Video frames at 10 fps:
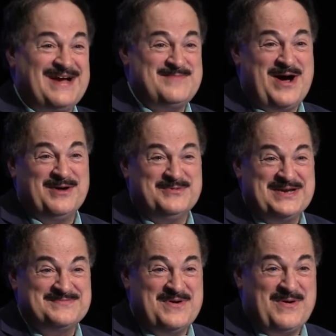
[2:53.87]
Come on,
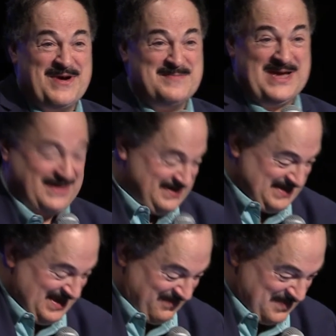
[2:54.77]
Rick Moore. I'm not going
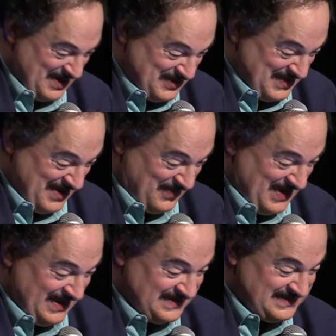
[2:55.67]
to tell everybody who that
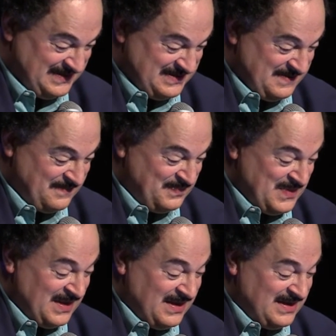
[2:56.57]
was.
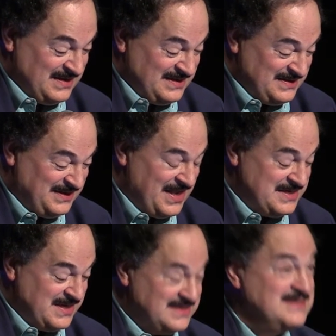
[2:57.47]

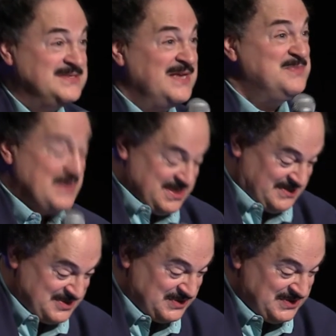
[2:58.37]
Glendon says,
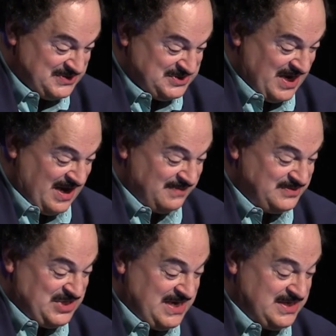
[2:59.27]
because I took his
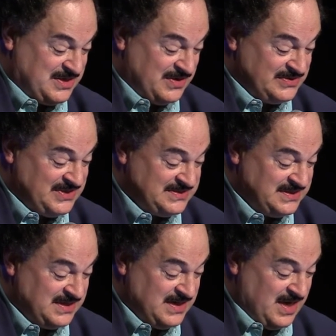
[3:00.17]
job. Janie Kerr says,